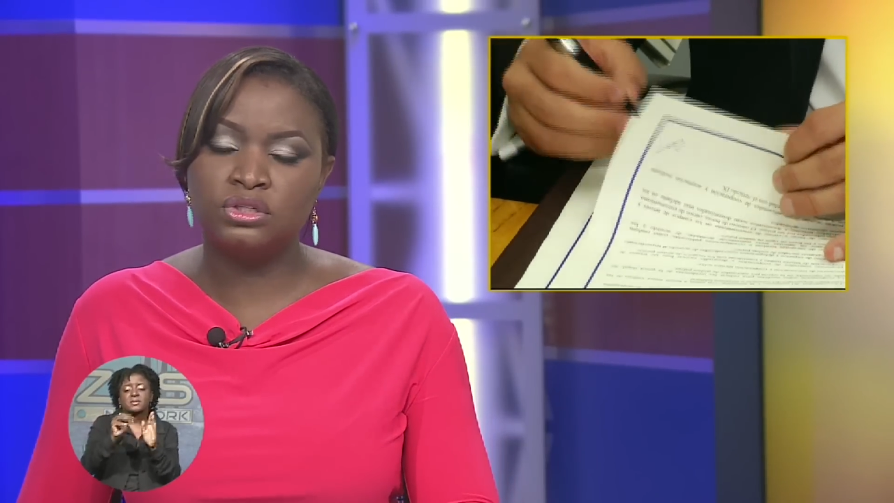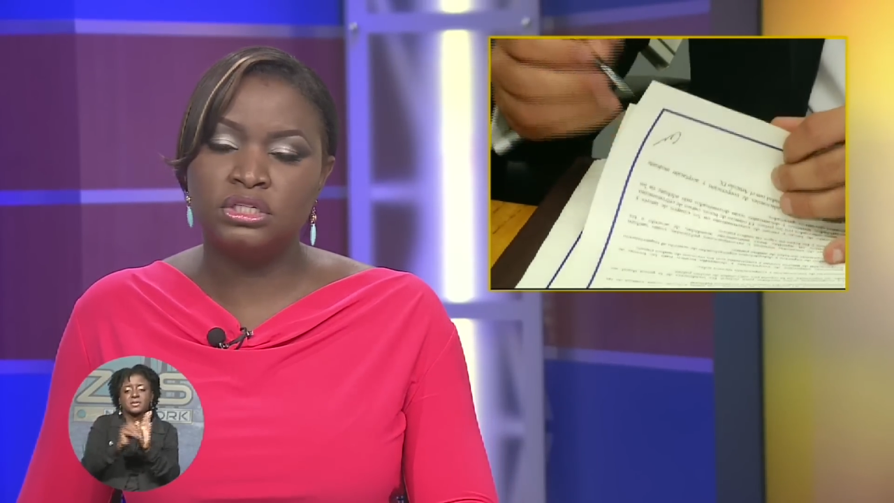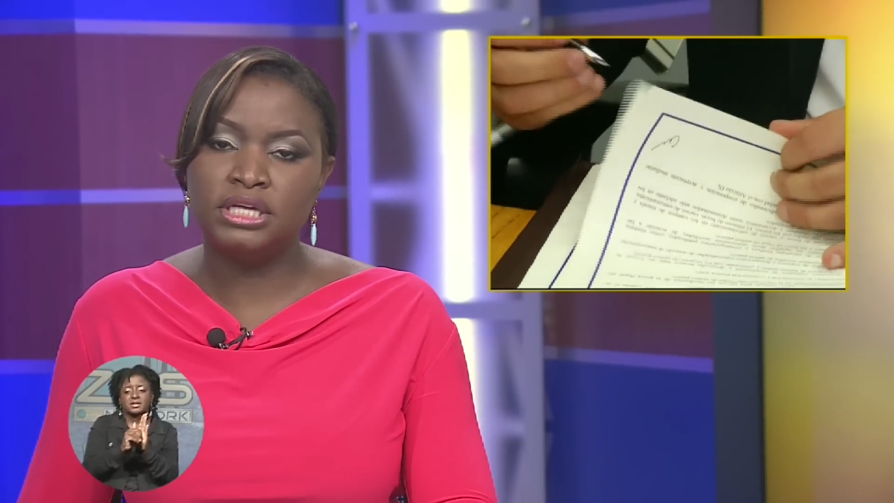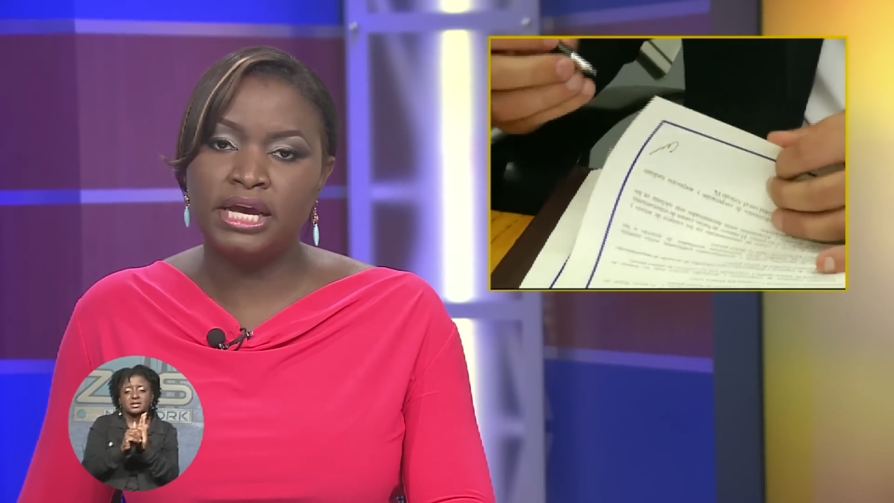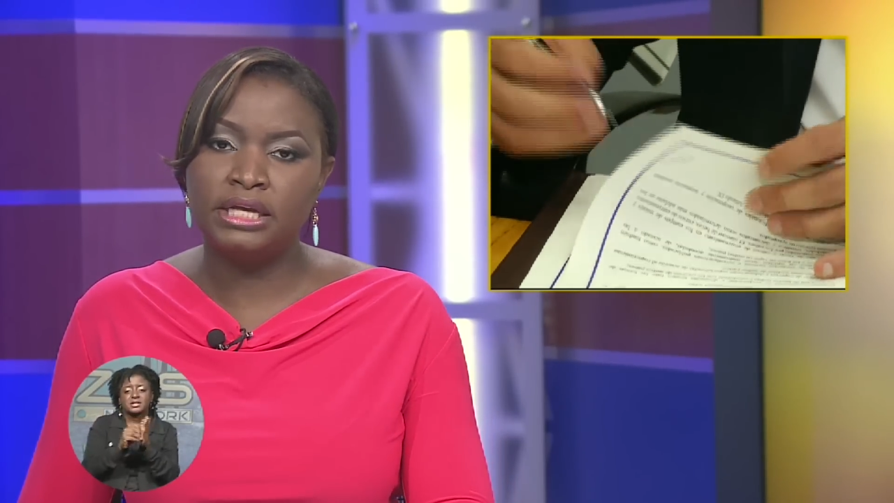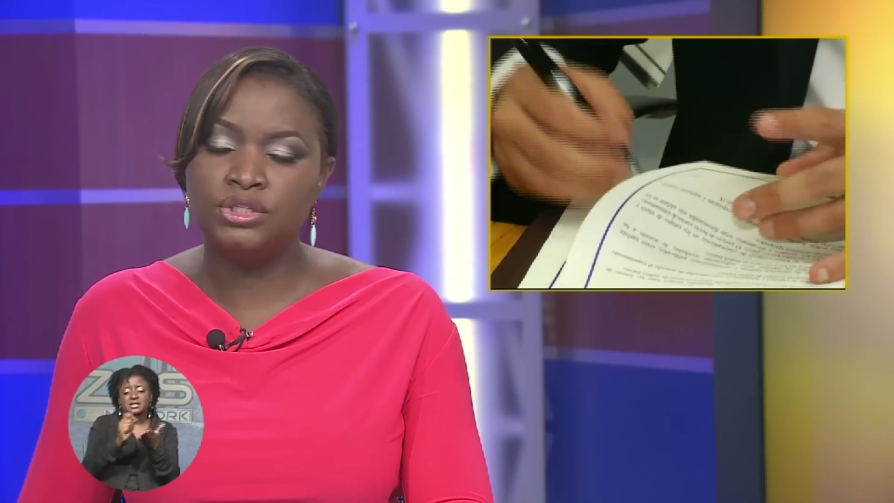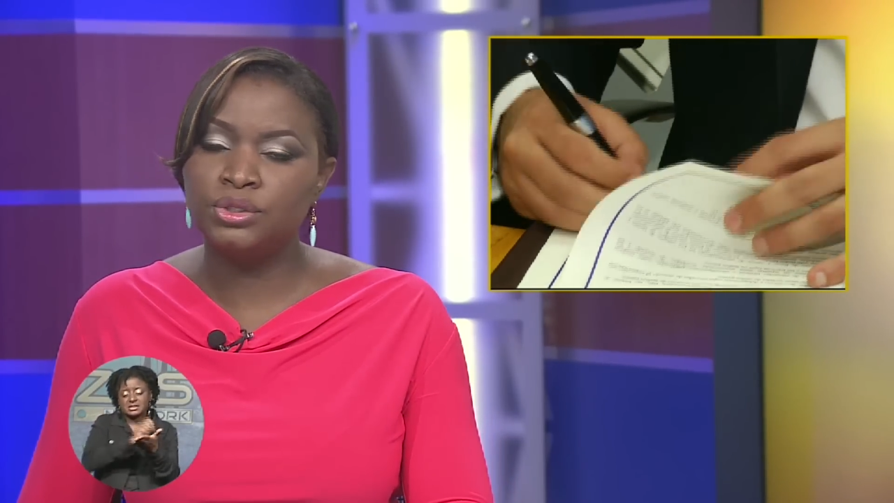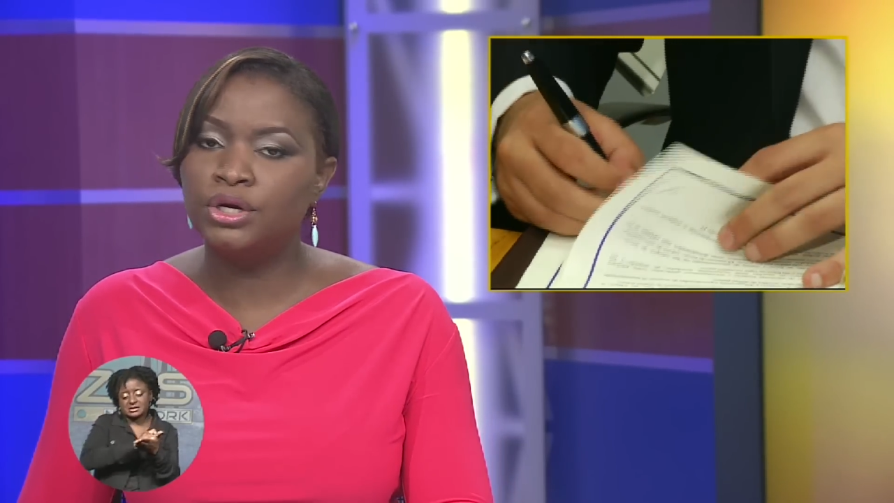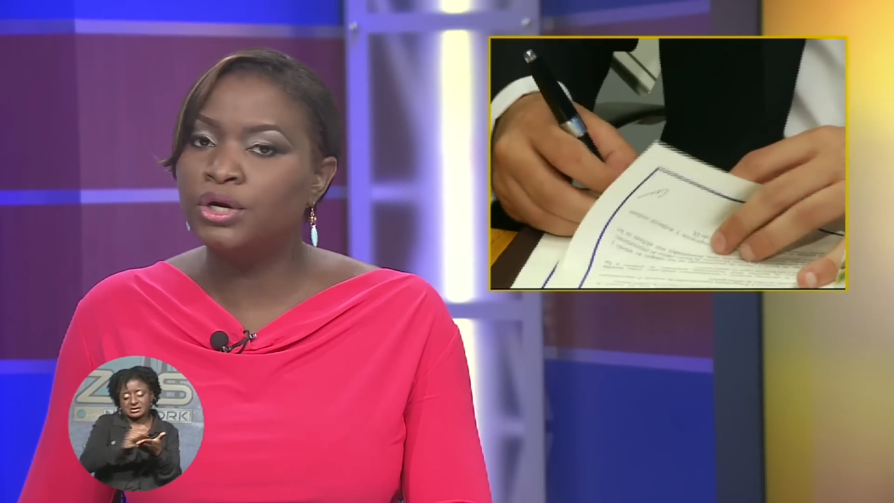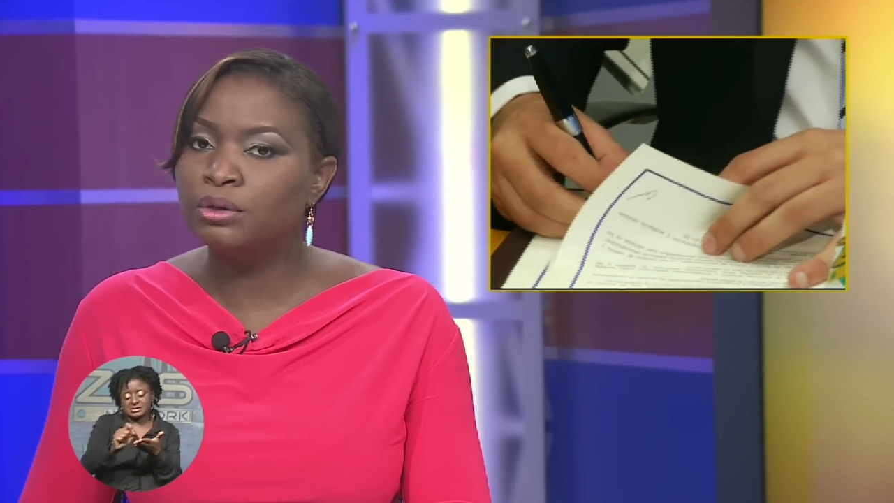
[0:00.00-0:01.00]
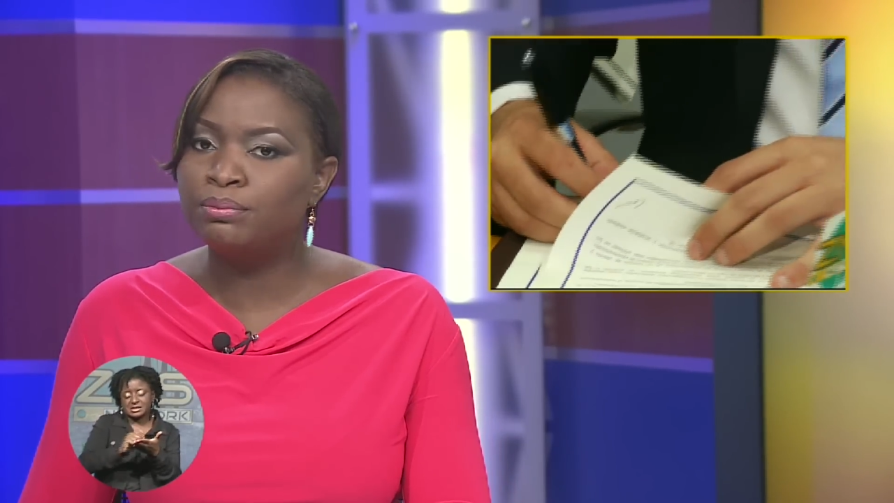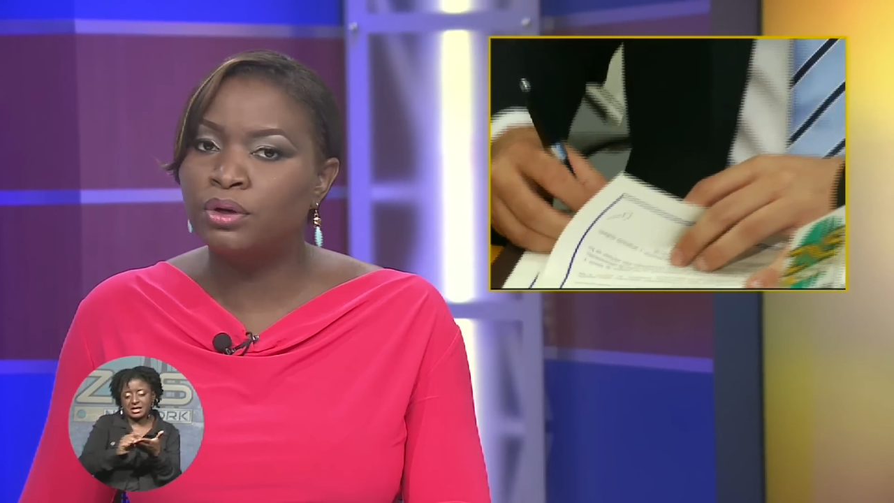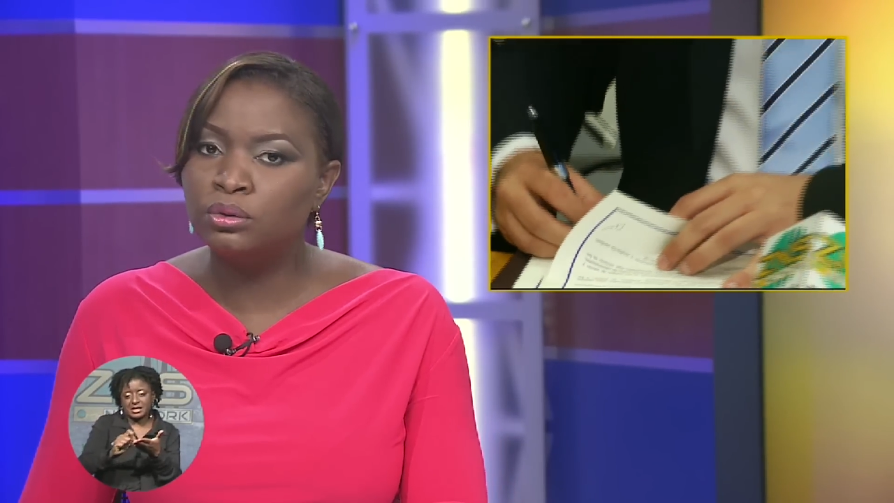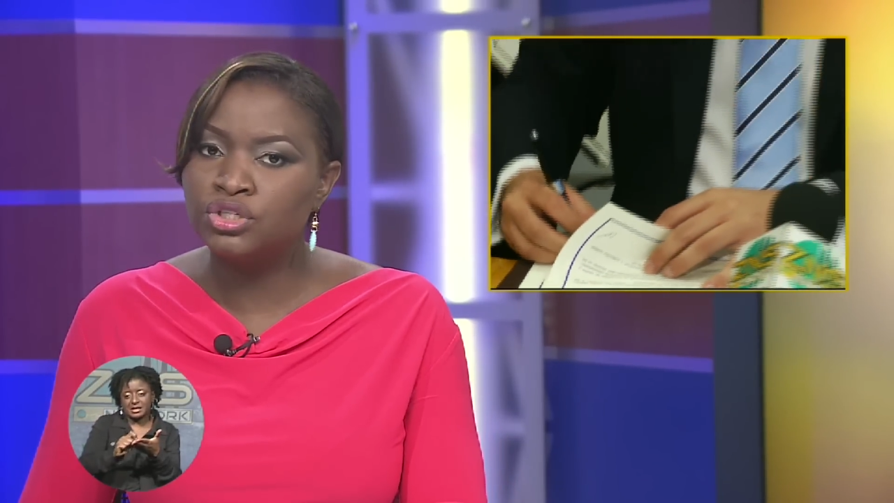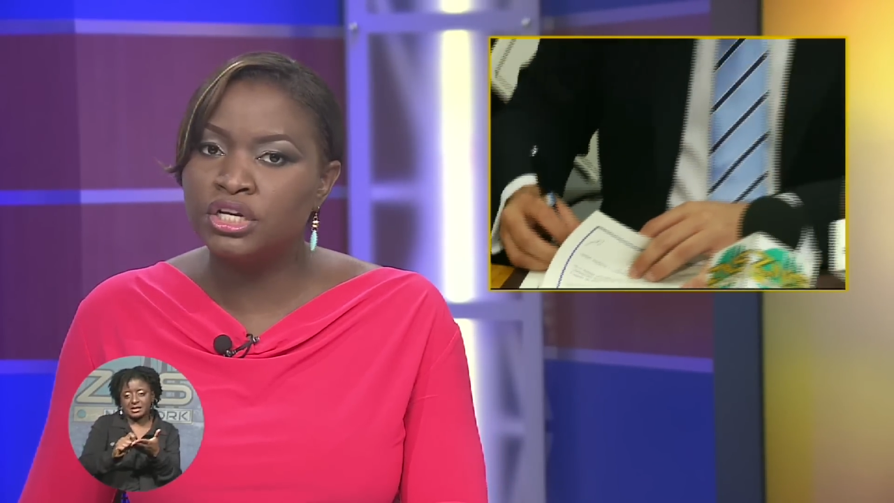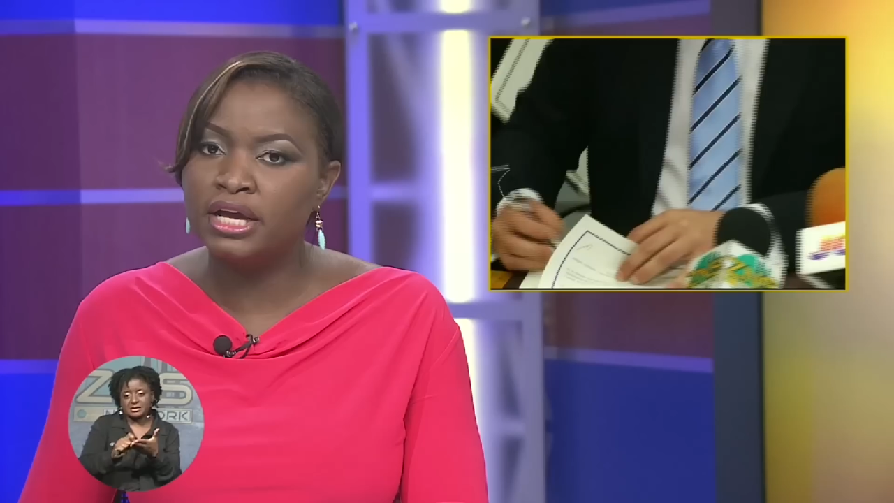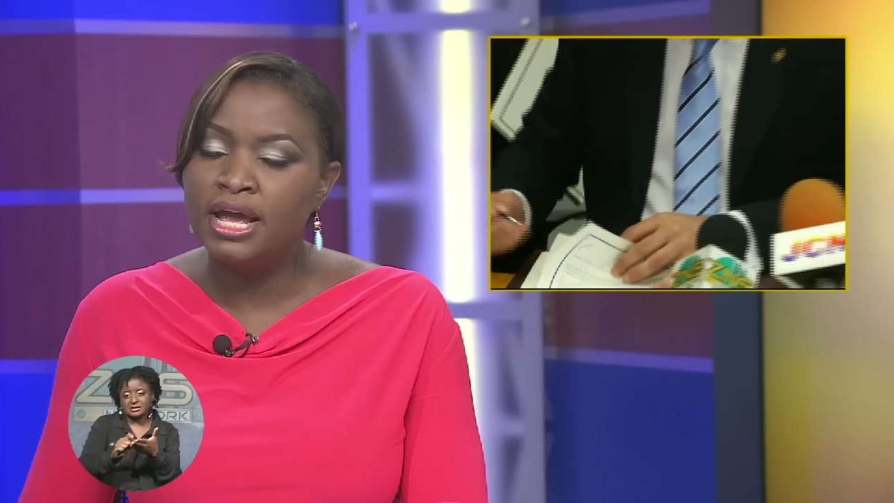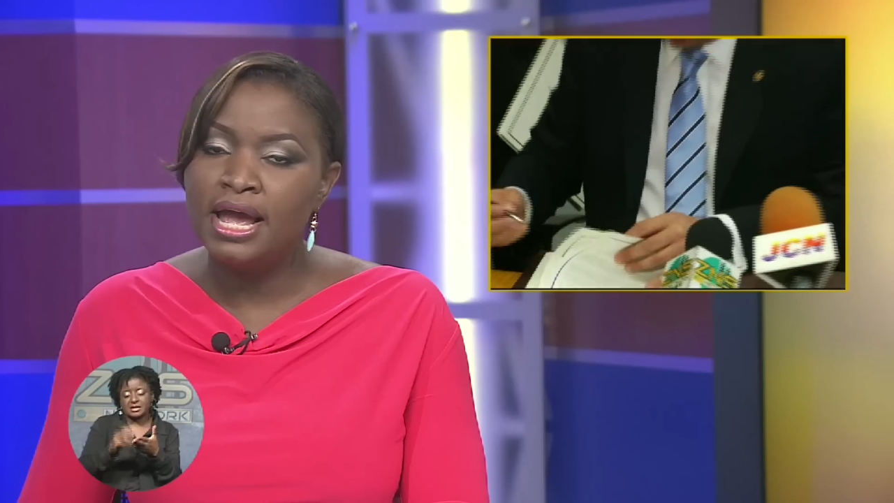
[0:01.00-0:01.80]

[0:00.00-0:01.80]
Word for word: today to curb poaching